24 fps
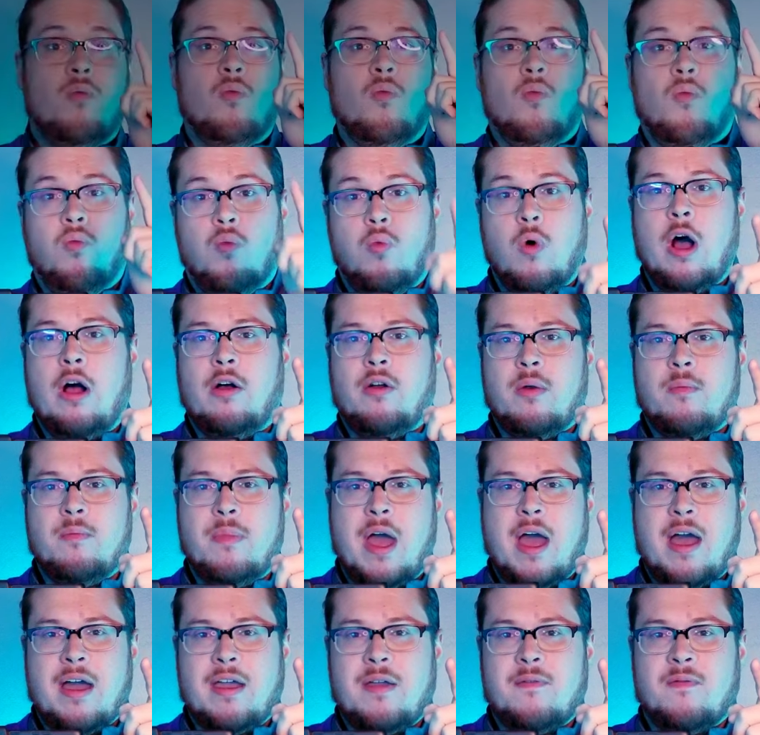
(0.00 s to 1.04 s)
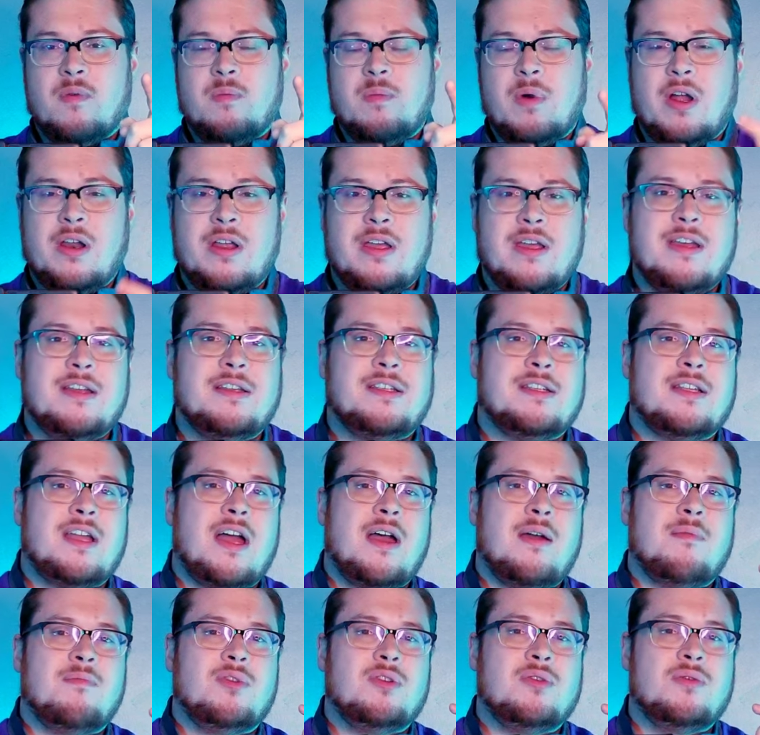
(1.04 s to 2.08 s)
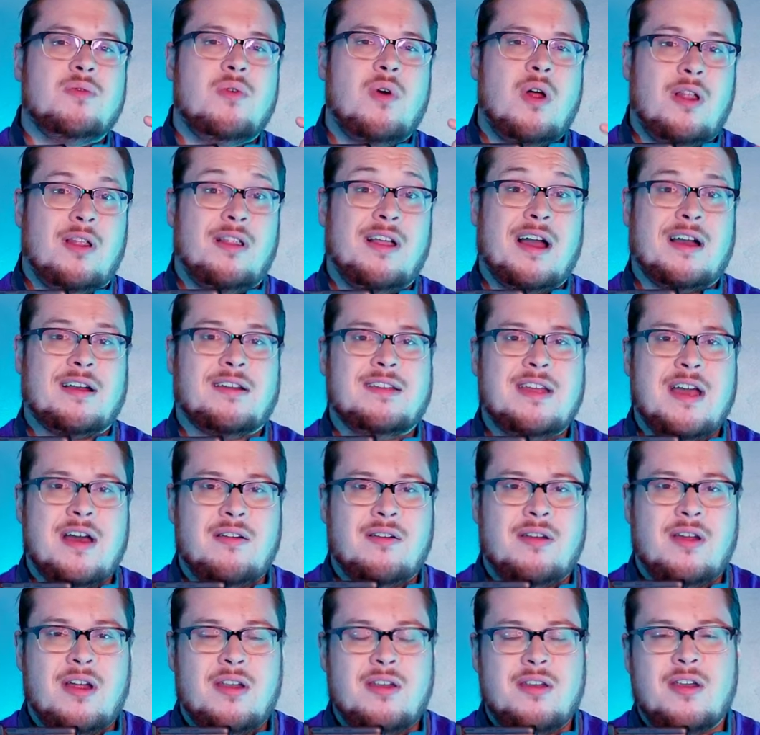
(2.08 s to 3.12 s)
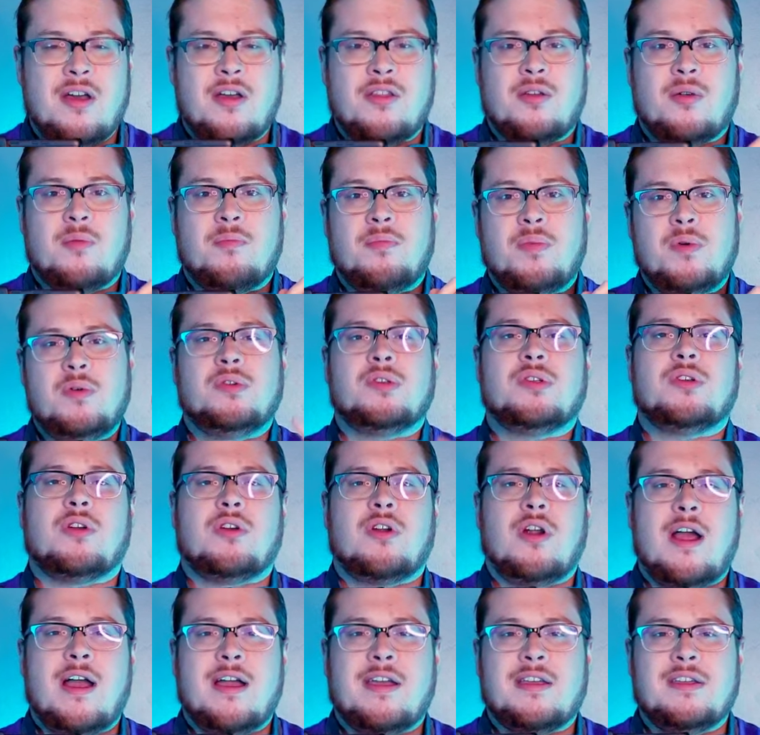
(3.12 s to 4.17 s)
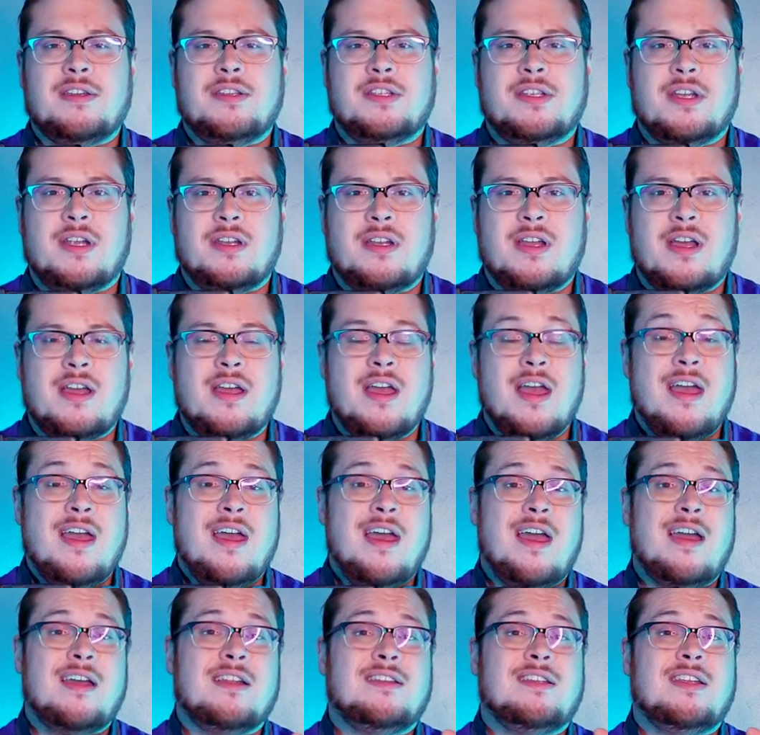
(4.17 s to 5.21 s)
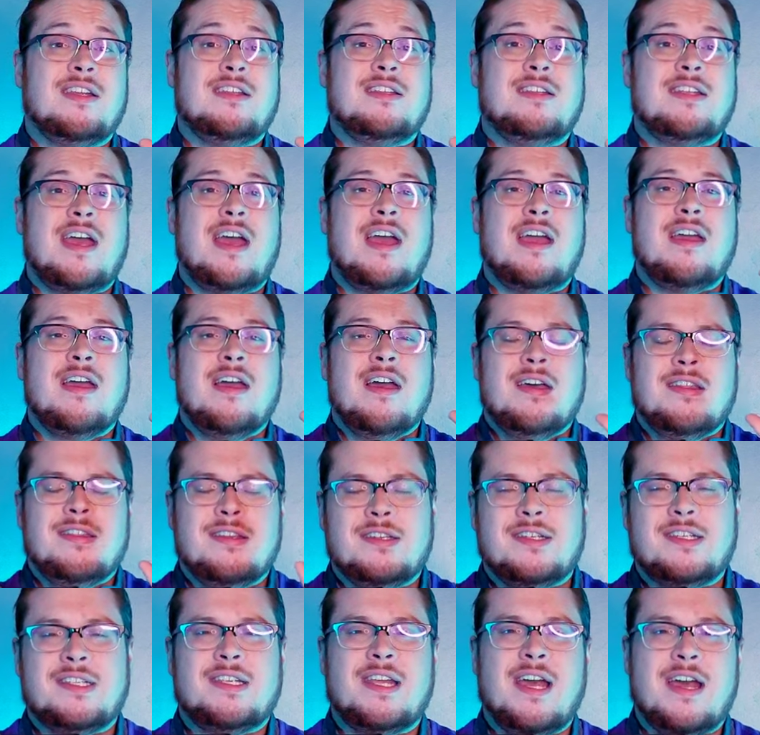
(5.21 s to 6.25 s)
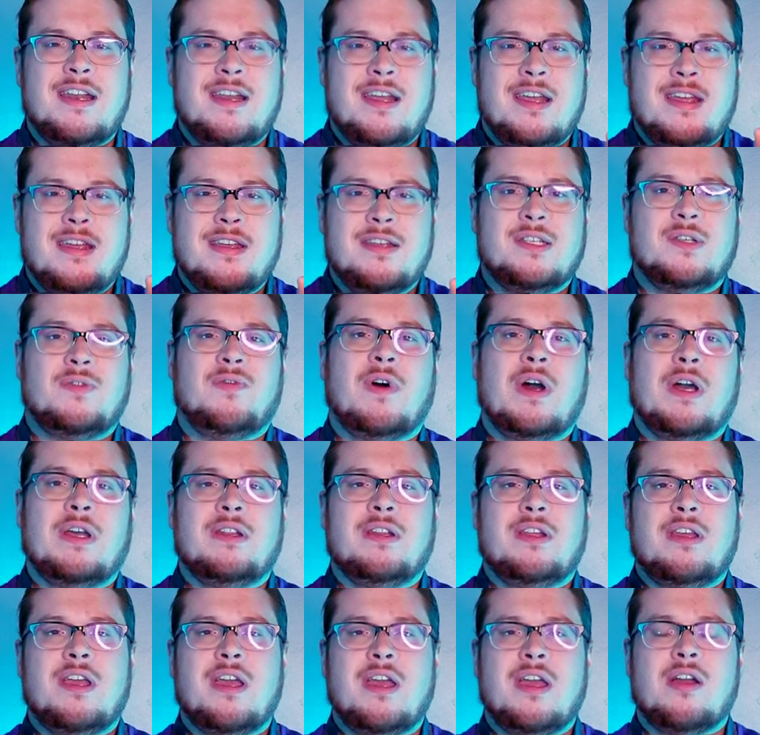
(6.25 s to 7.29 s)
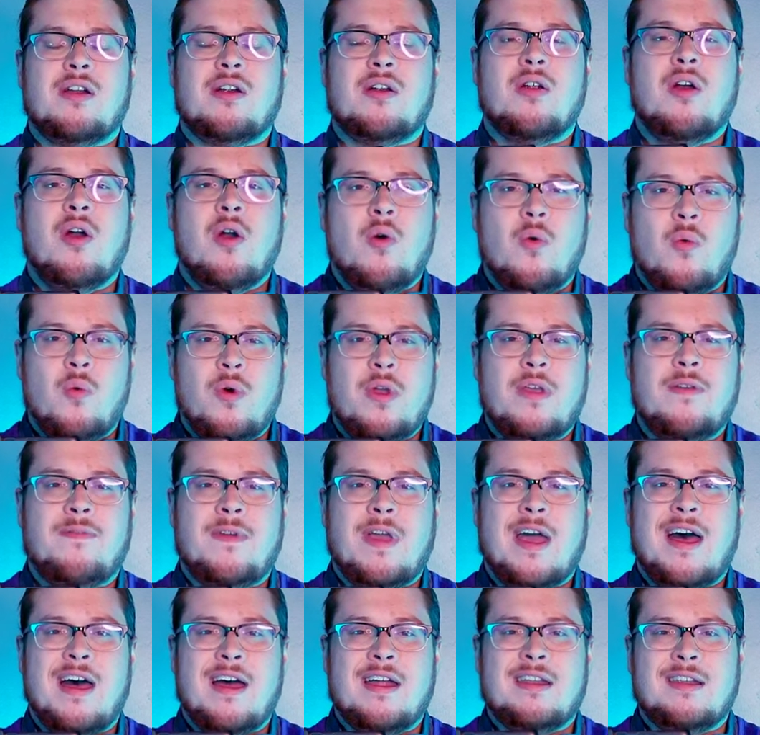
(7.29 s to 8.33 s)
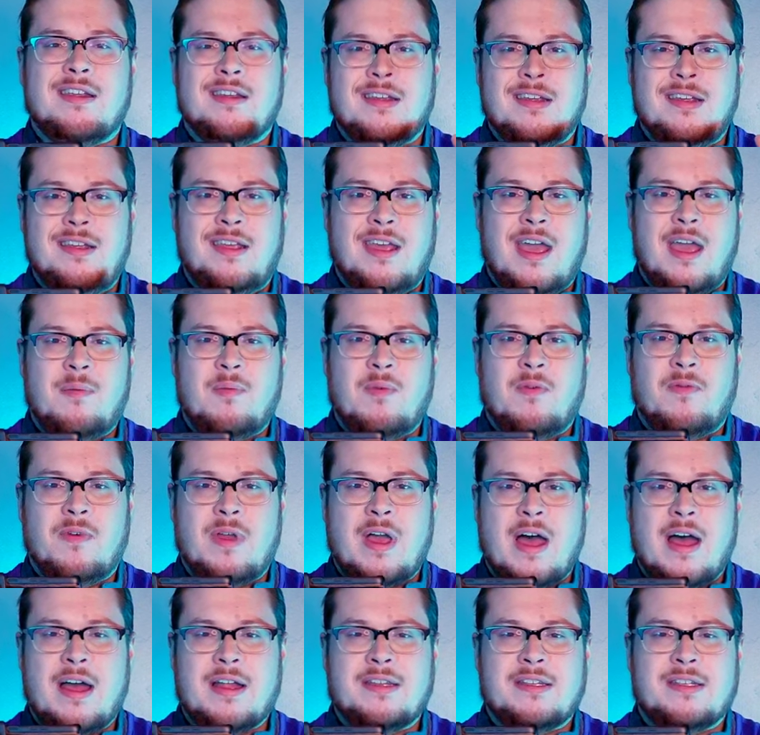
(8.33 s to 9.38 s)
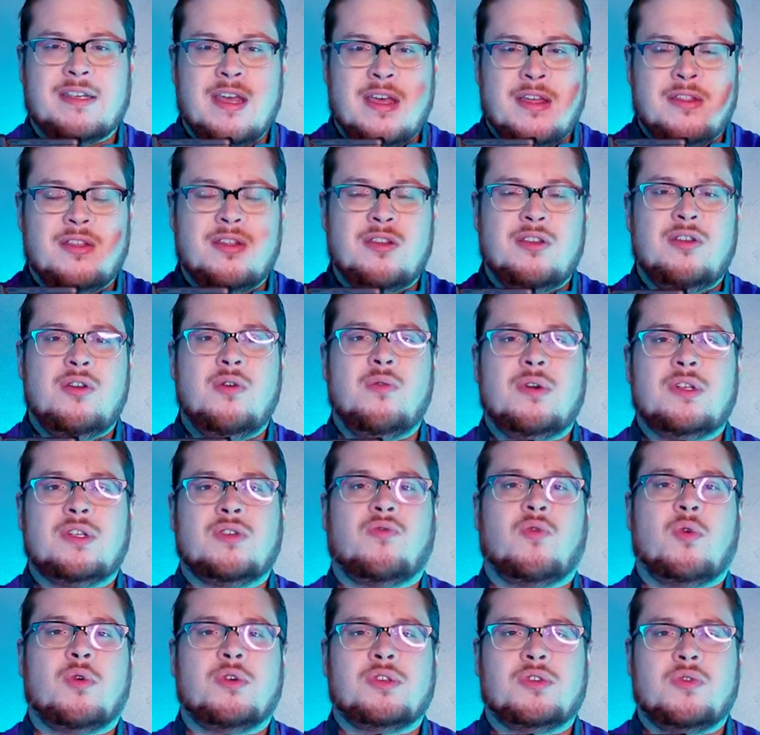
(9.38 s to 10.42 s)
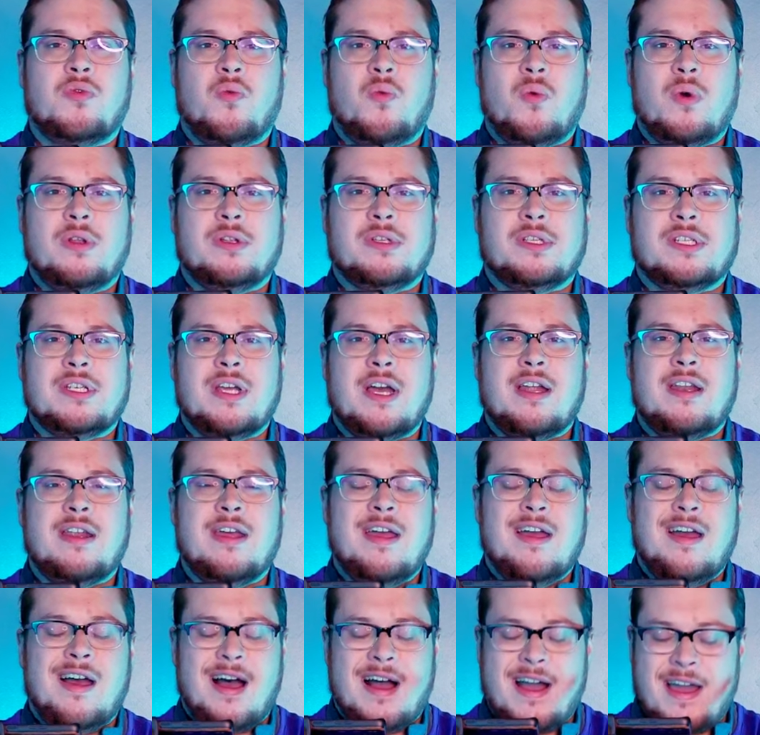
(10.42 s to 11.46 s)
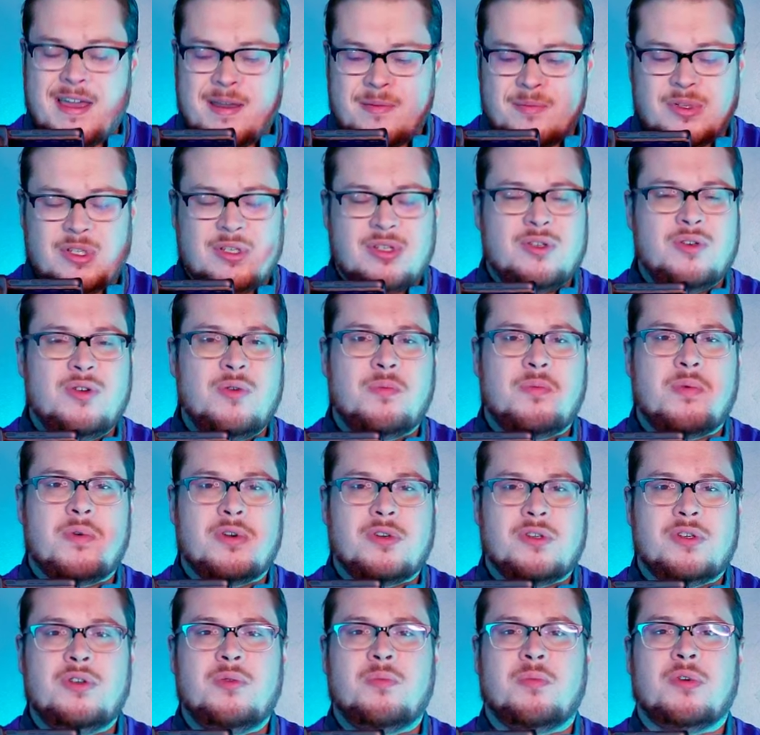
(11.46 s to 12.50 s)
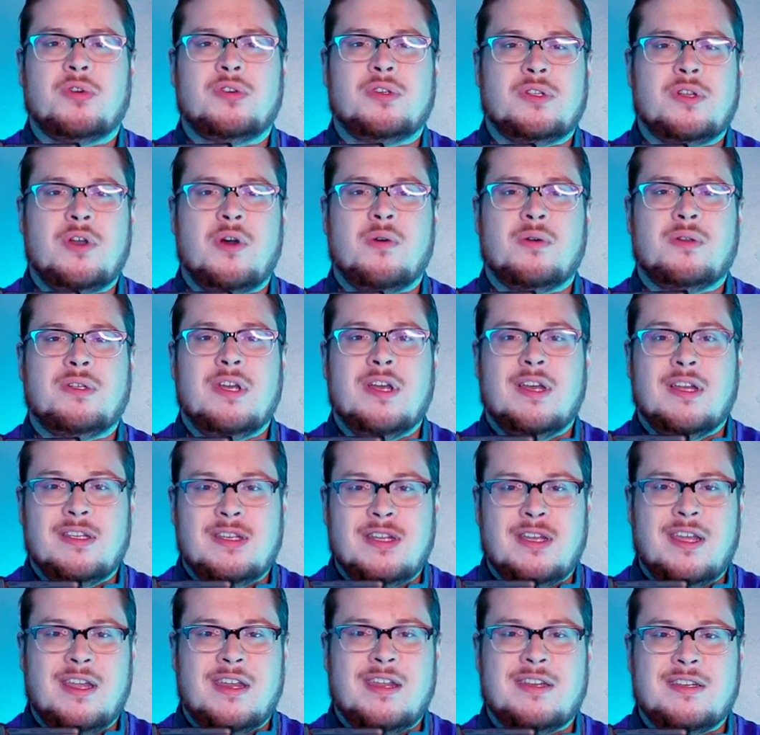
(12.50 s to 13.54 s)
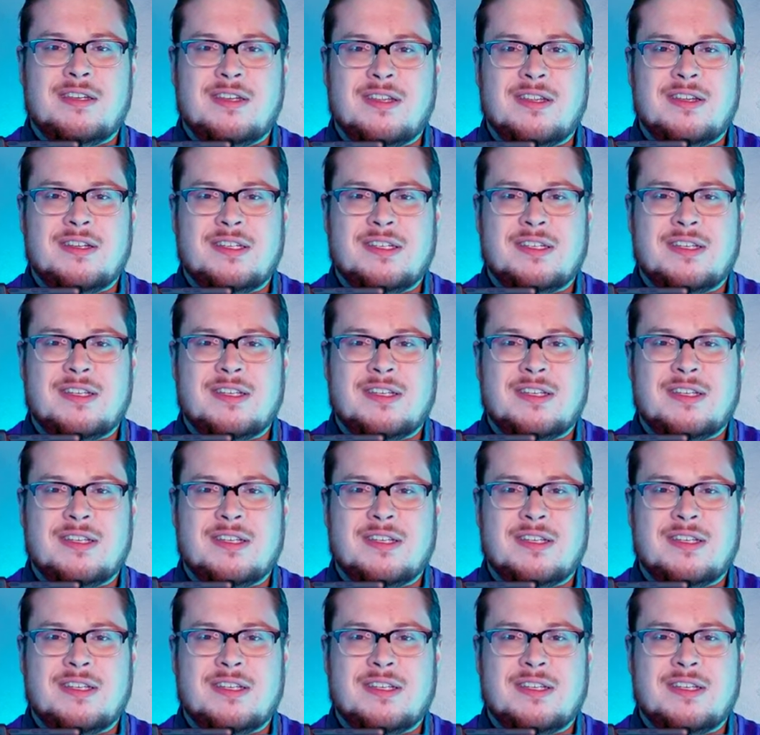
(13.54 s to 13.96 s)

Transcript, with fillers: Welcome back, everybody. It's time to lock down another booster cracking Sunday, and today the set is finally here. We've got Game of Gods, the newest Force of Will set, I am super, super stoked to get into this